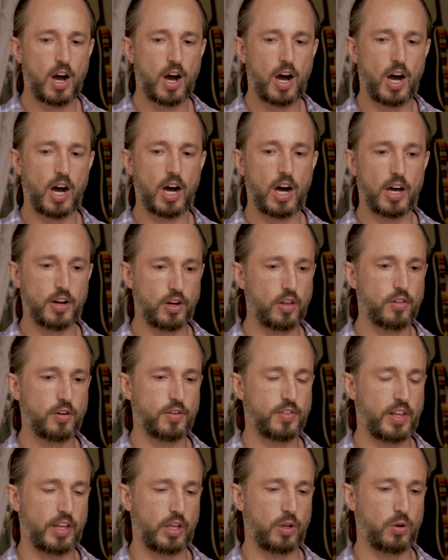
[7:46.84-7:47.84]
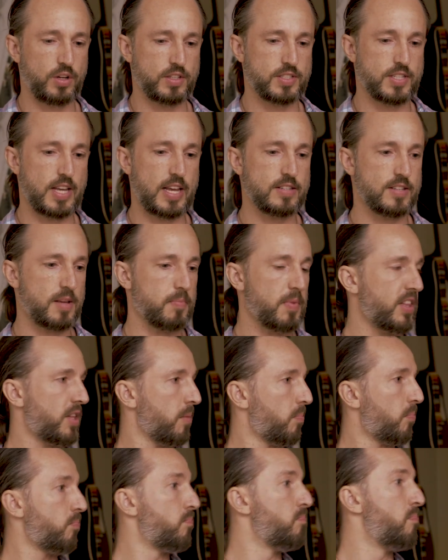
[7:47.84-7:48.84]
Uh, another thing you could say is they made
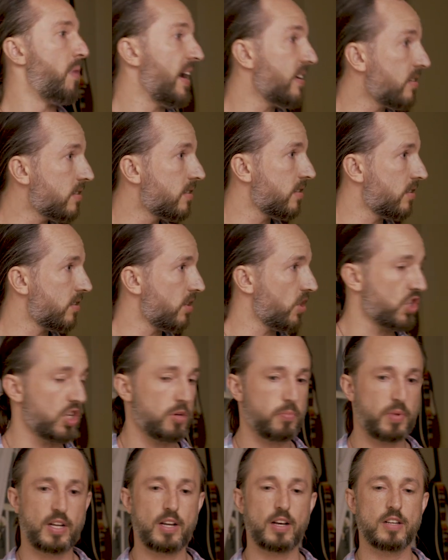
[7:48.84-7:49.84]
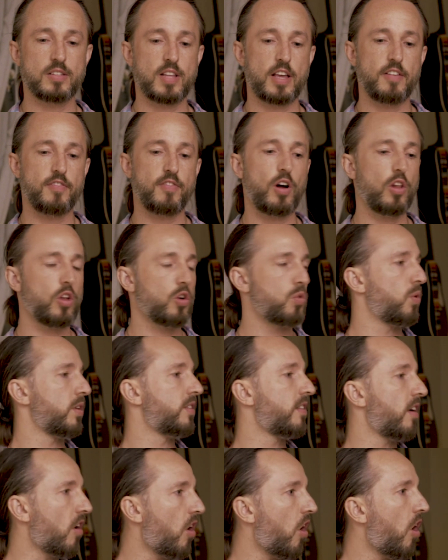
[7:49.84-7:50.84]
the best decision because they followed what
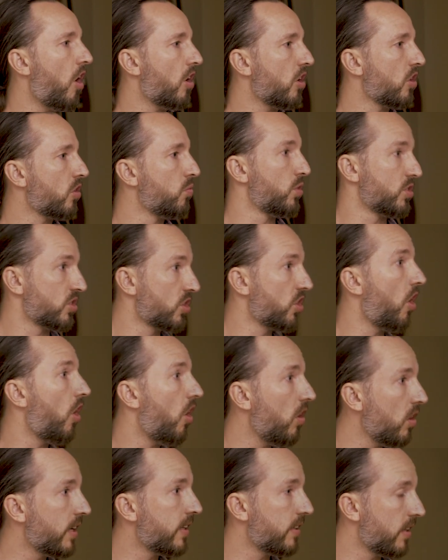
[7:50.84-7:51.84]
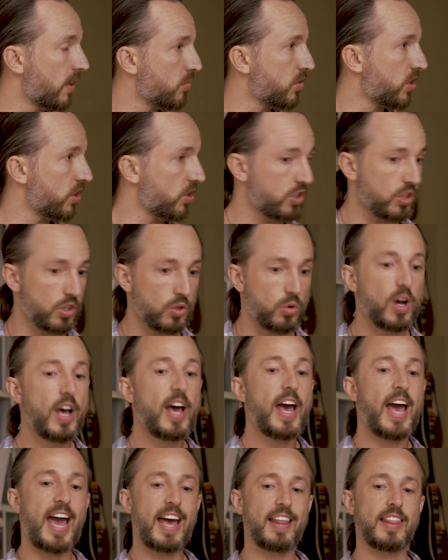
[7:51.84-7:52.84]
their heart was calling them to do,
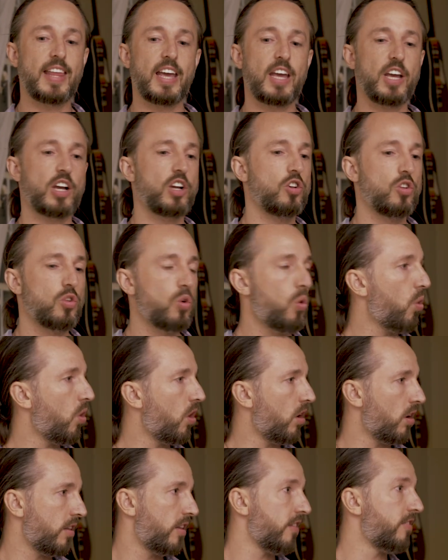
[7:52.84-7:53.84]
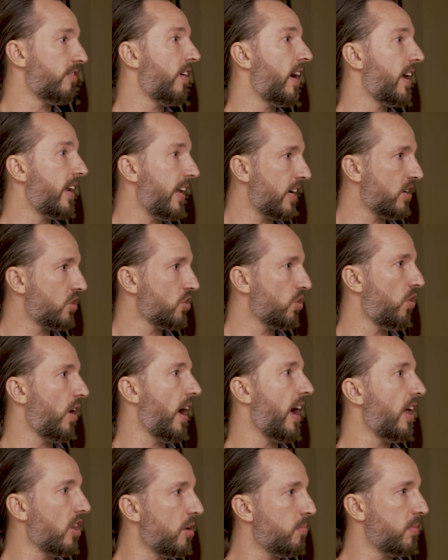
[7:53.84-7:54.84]
and they ignored the financial
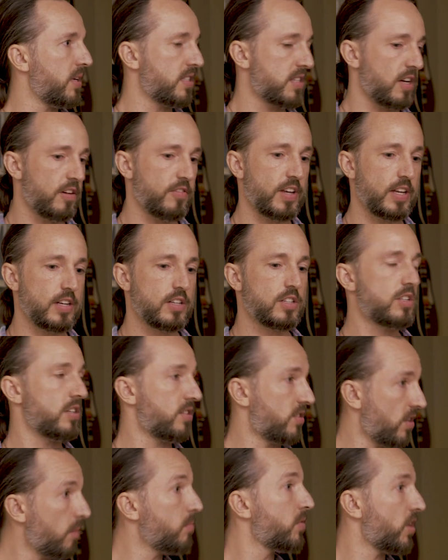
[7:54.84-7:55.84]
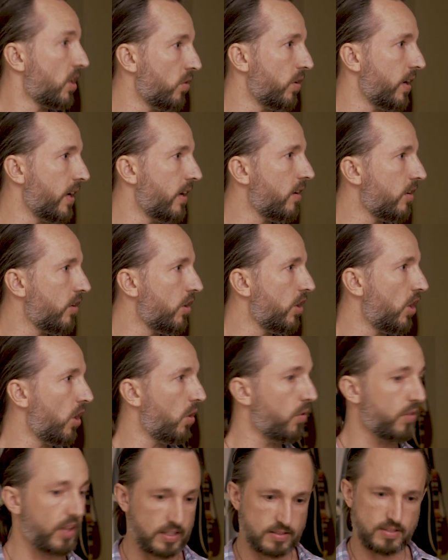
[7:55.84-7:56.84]
element of it to some degree. You
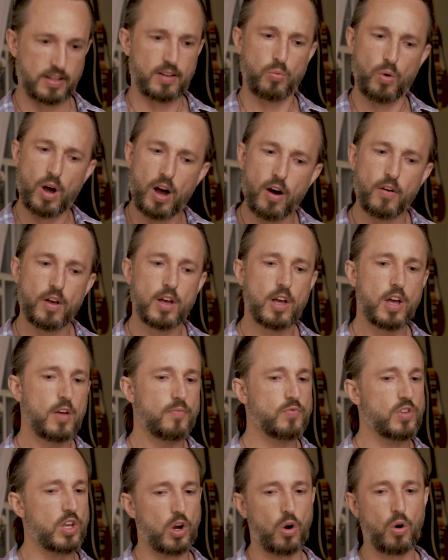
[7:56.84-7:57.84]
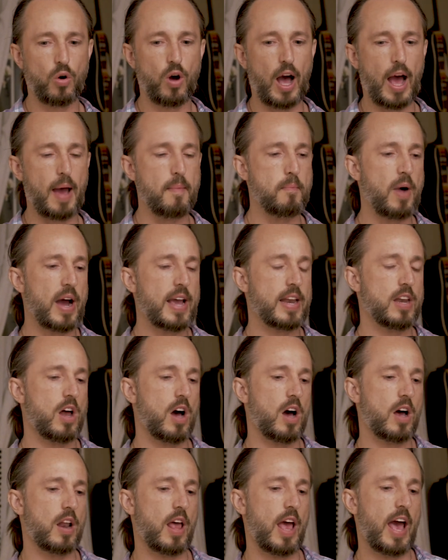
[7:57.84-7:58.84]
know, they said, well, you know, I might
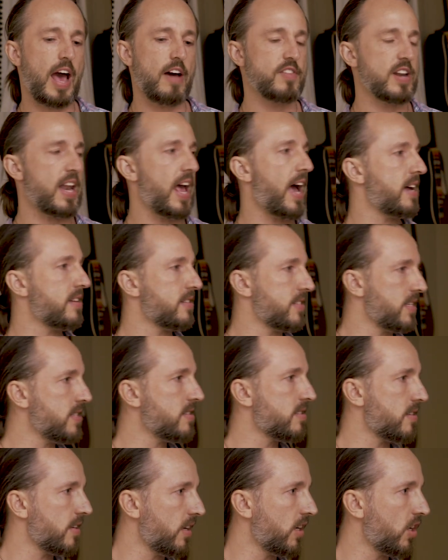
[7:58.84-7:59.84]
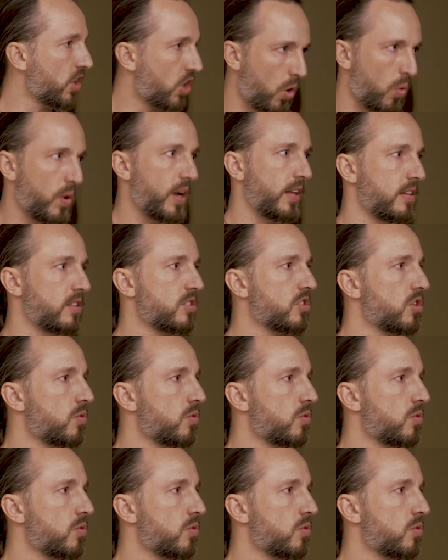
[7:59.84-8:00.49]
not have it as easy going this